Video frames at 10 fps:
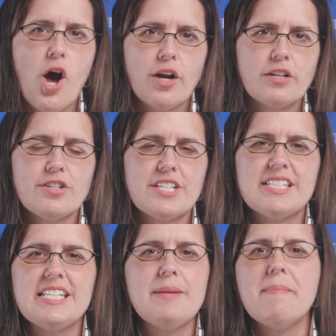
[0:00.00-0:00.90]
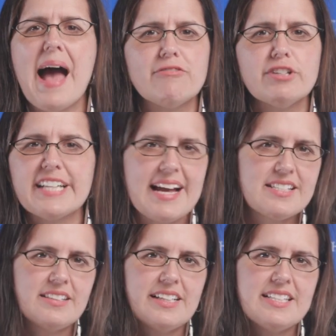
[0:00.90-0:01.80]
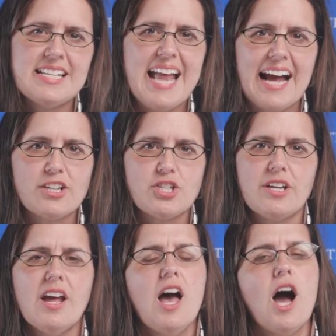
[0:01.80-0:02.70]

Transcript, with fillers: honored to see Maverick excellence in action